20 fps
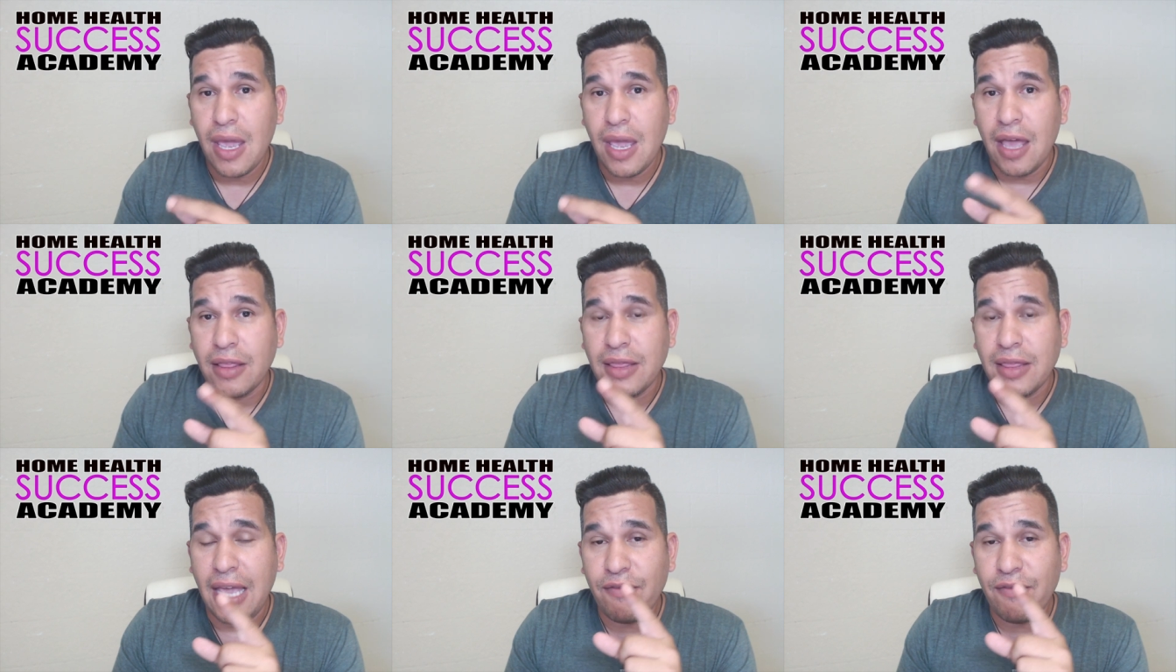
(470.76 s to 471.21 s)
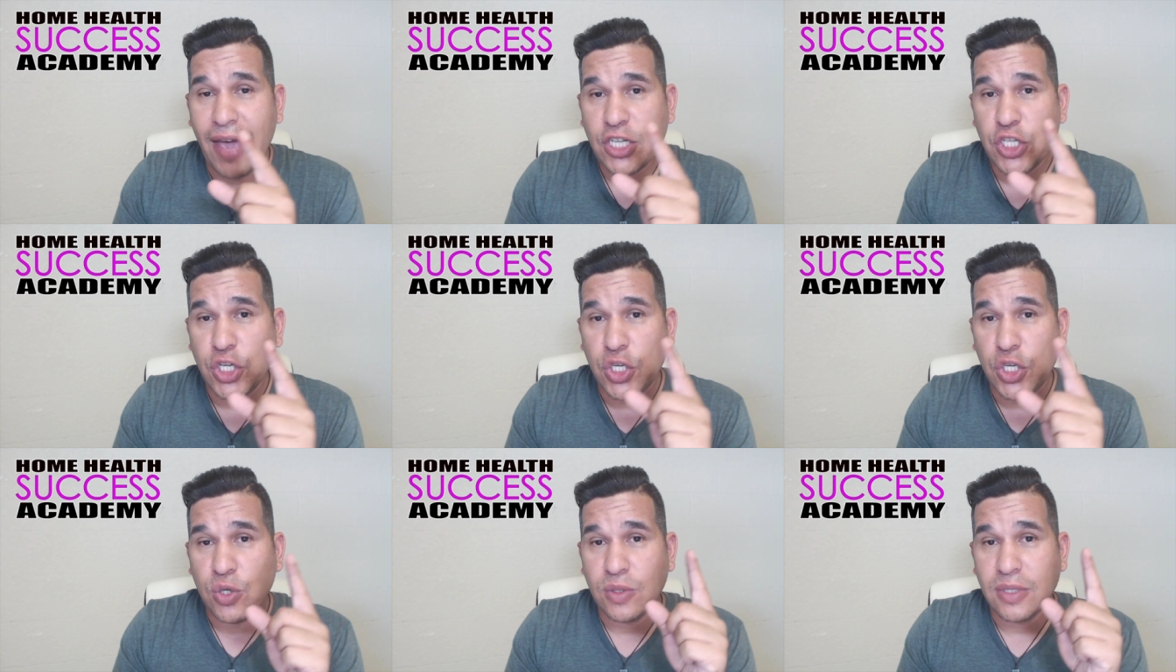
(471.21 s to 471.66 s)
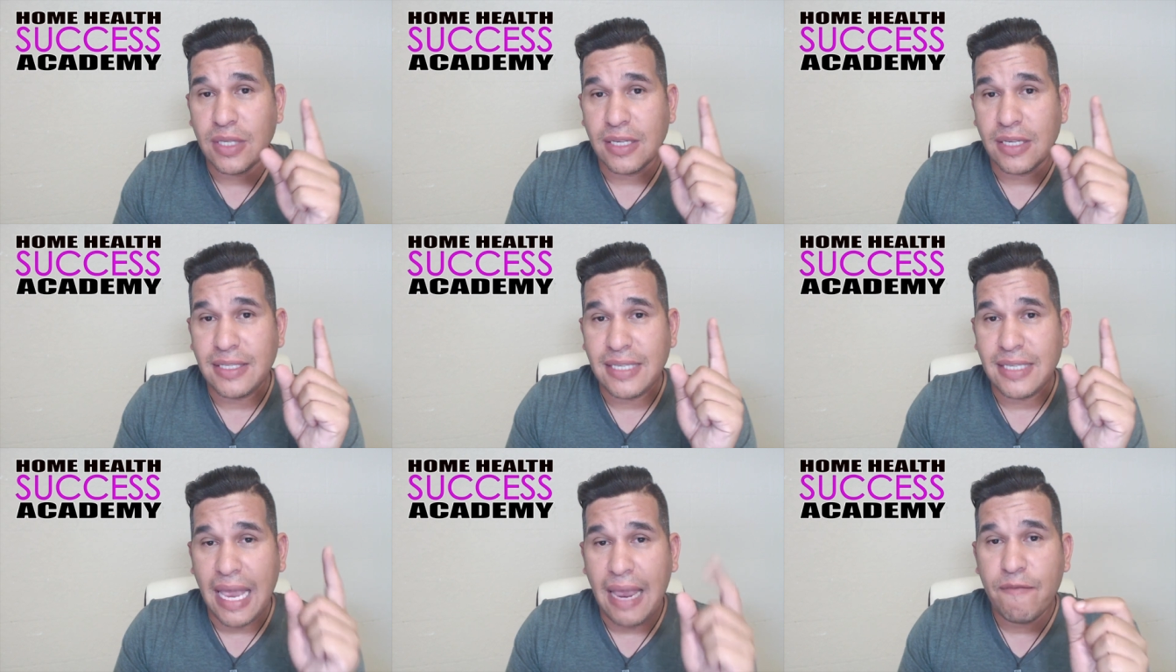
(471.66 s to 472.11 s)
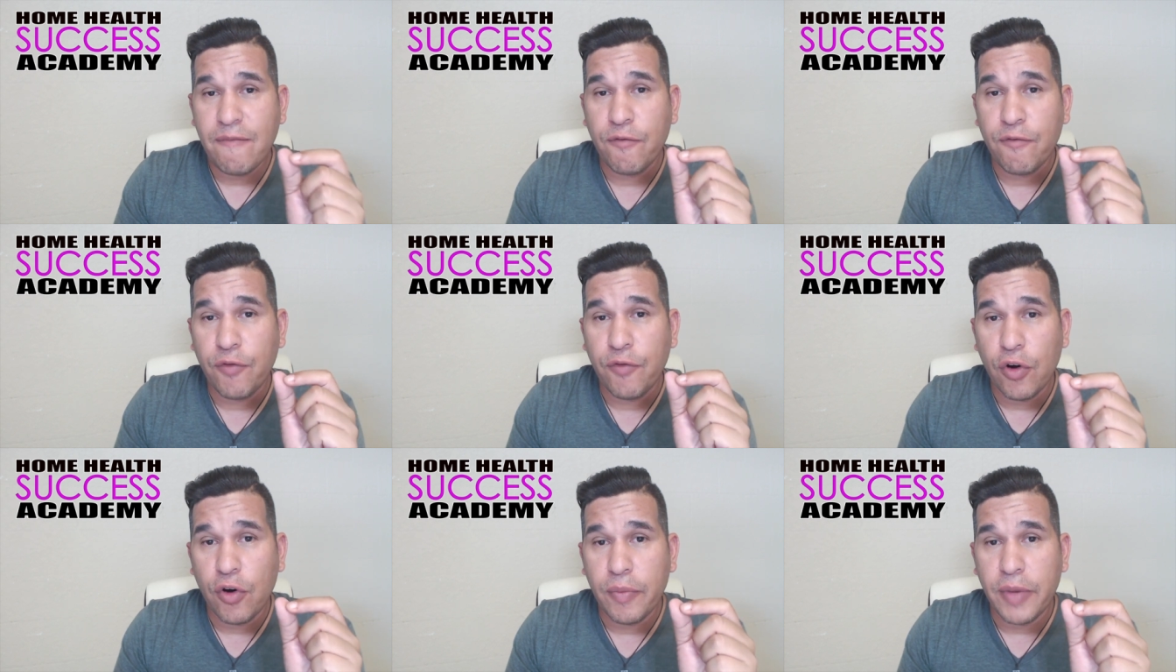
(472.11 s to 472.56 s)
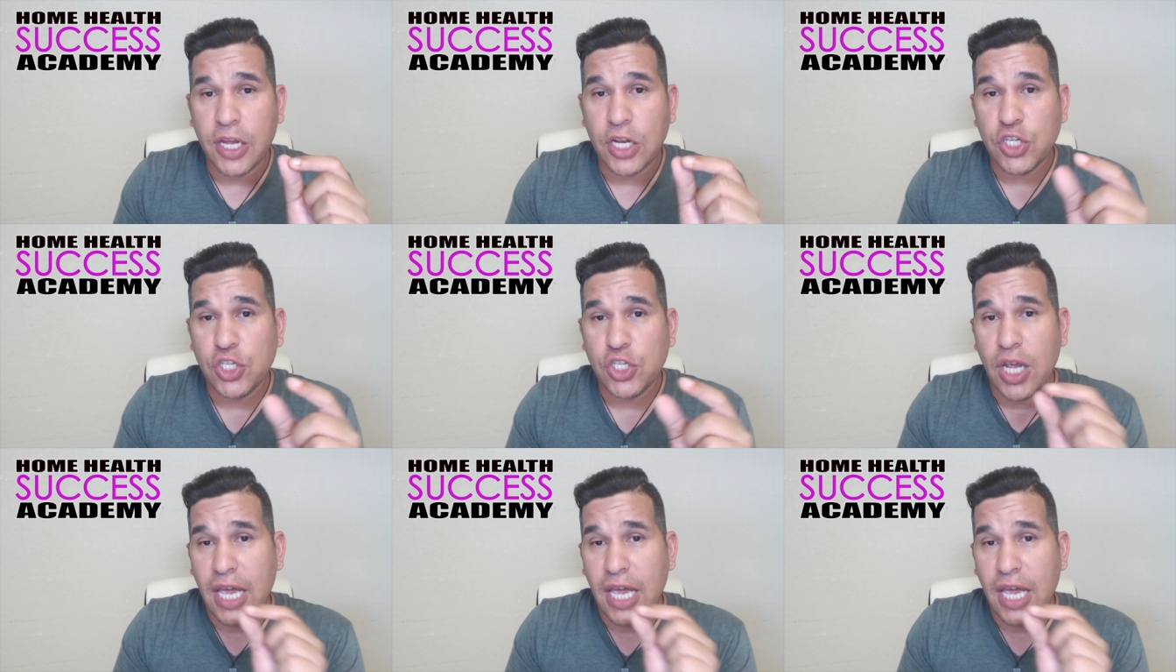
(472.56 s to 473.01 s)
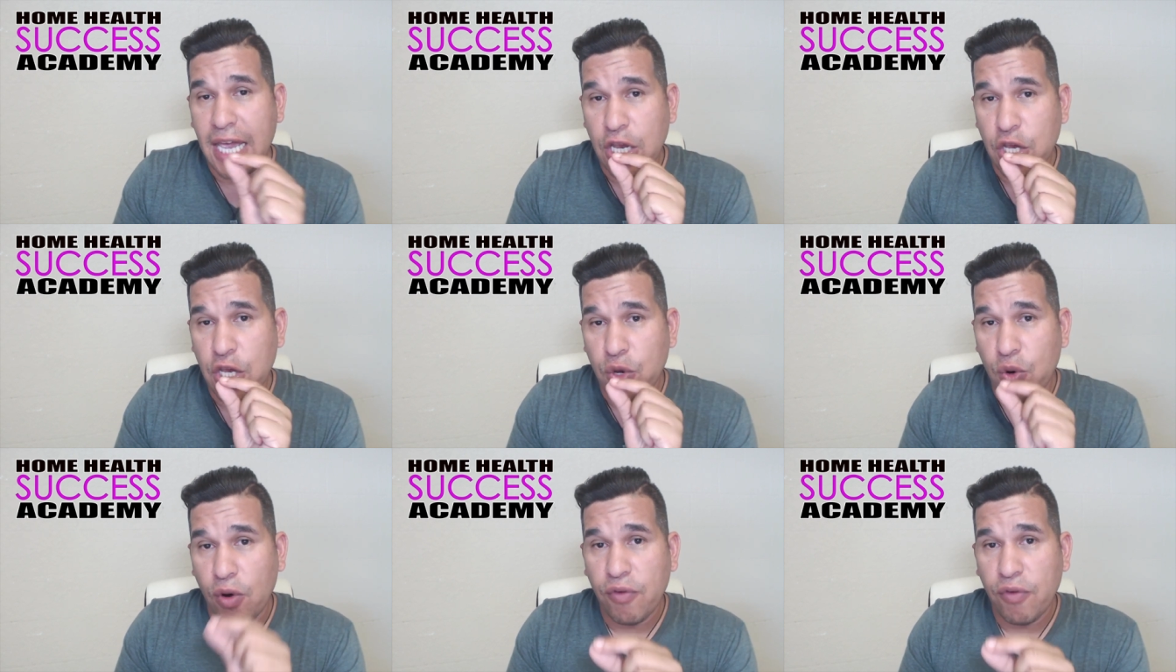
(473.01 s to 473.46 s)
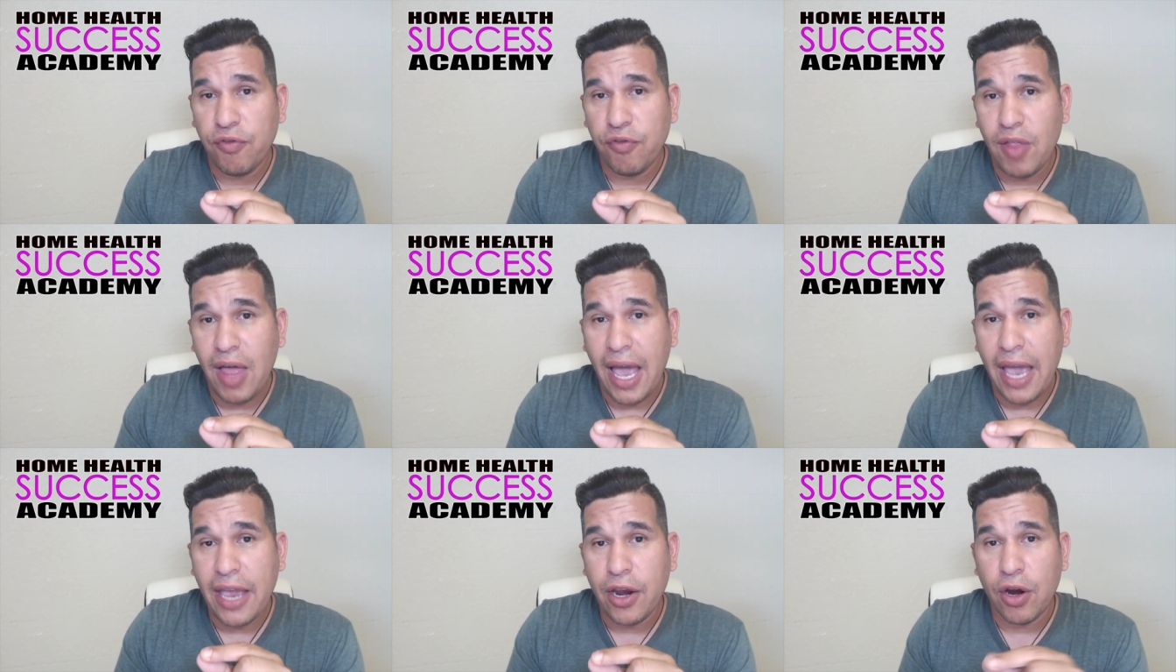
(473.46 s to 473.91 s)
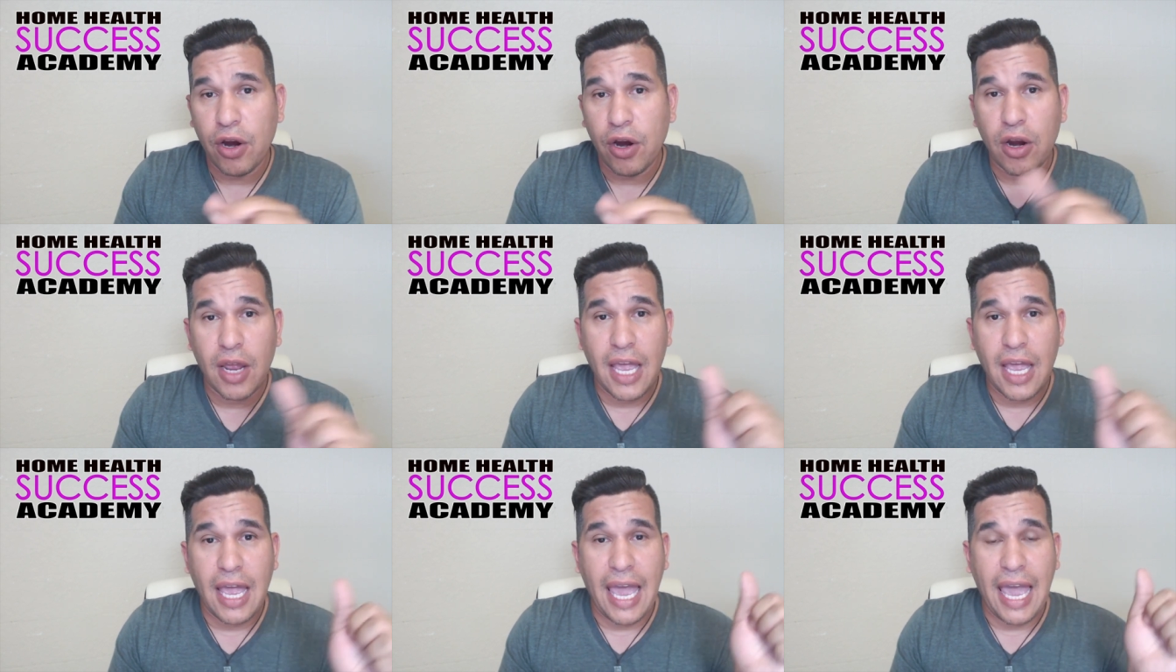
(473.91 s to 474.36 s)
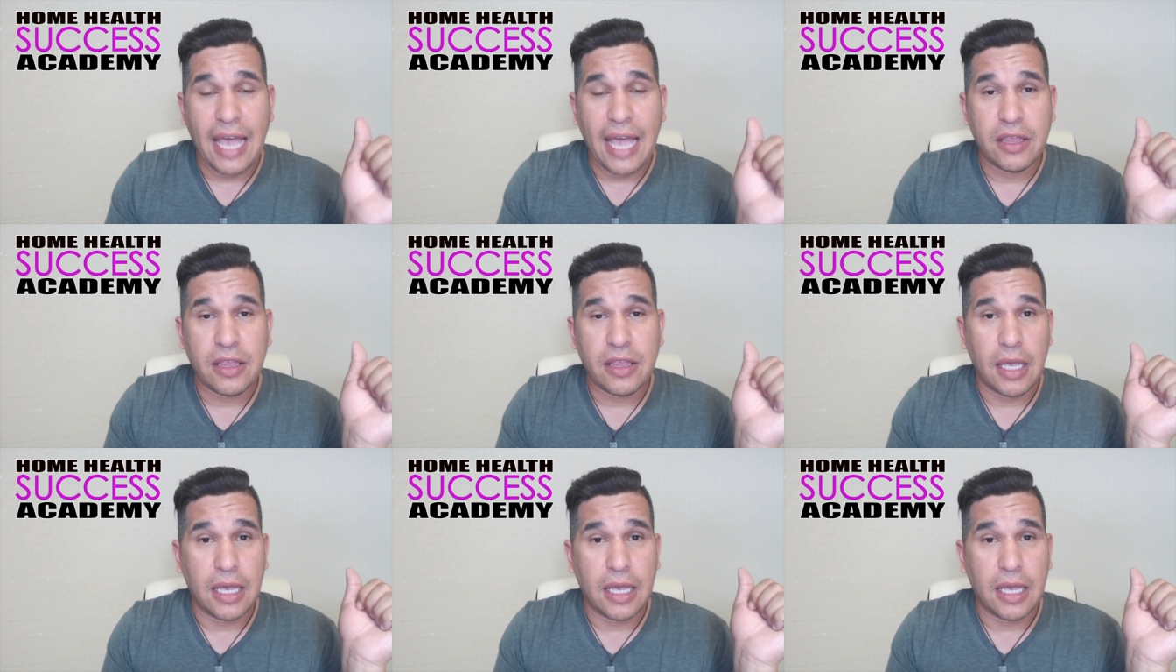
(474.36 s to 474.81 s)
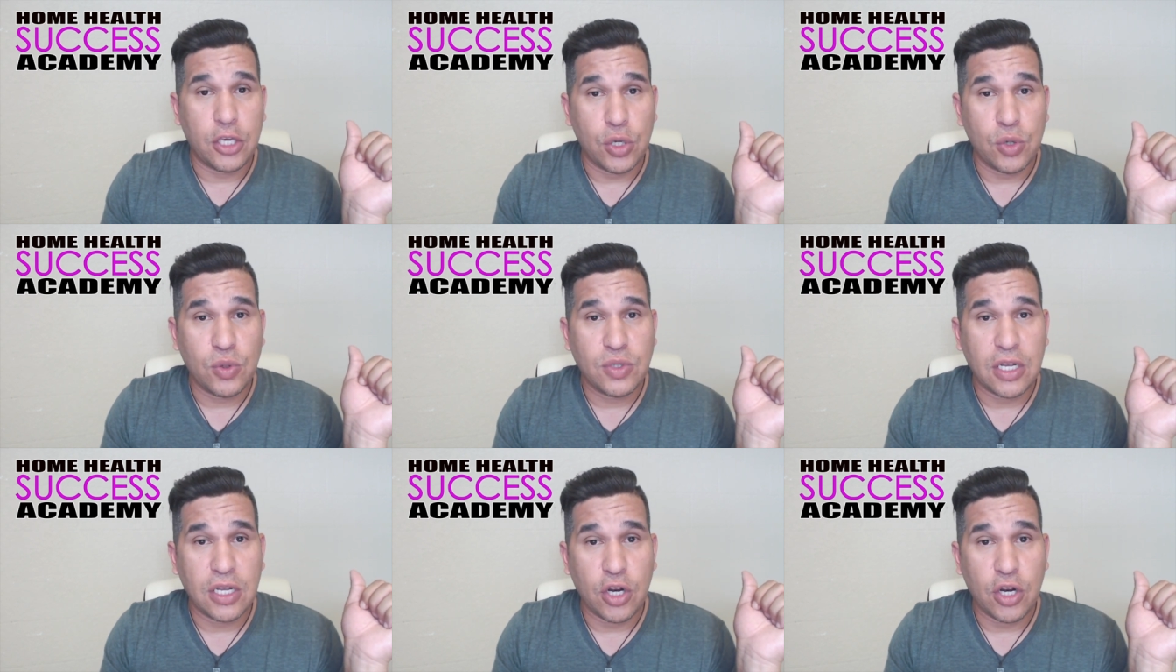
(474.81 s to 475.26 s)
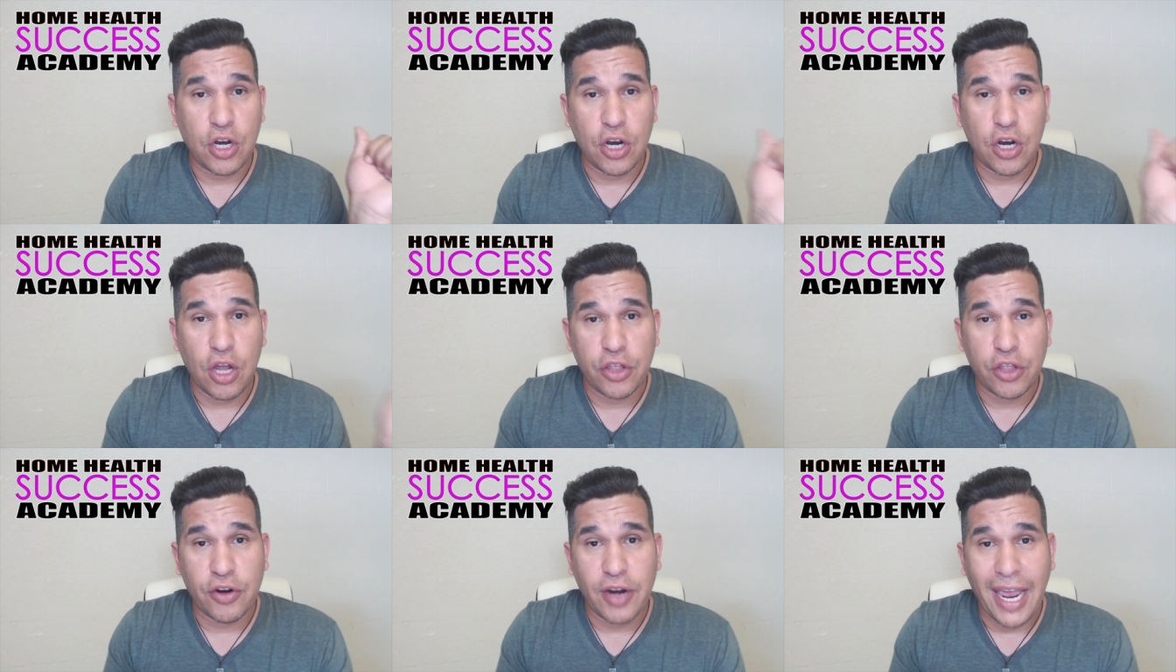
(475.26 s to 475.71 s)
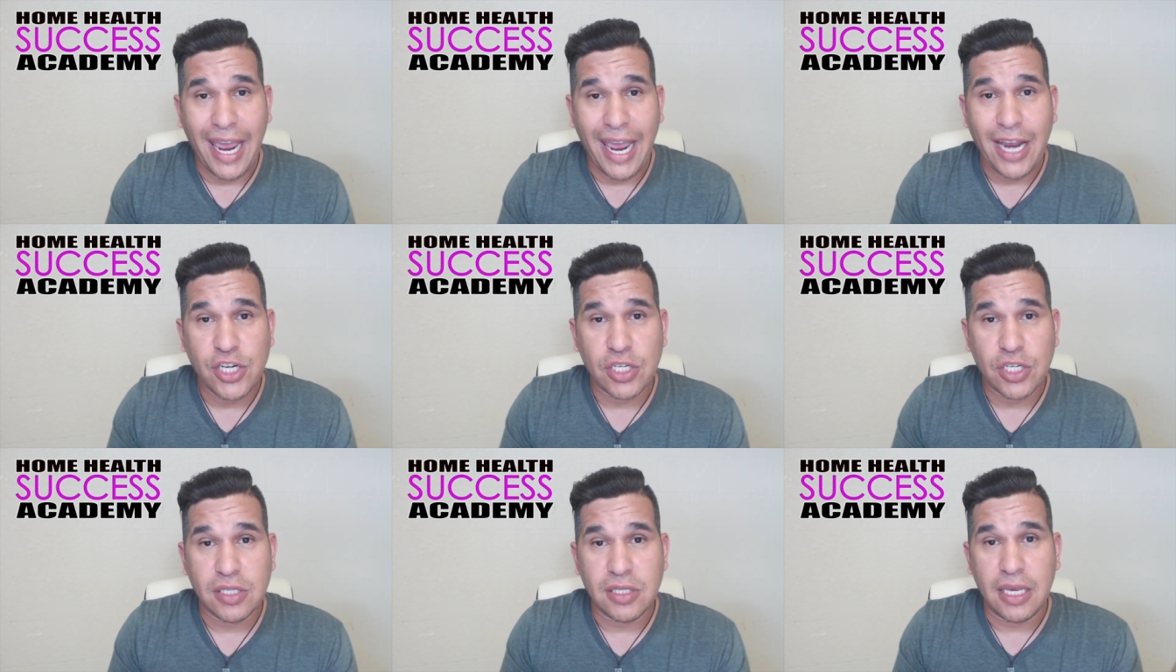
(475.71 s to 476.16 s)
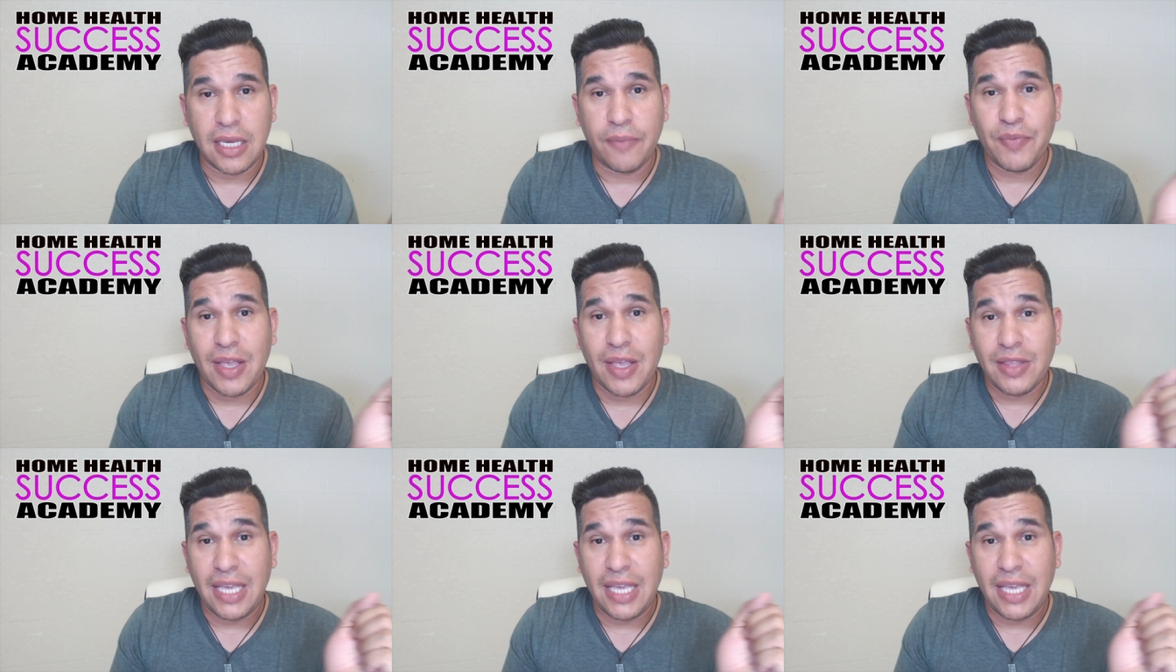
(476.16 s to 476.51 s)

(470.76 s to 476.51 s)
they've actually used the same verbiage in your flyer and used it in another agency.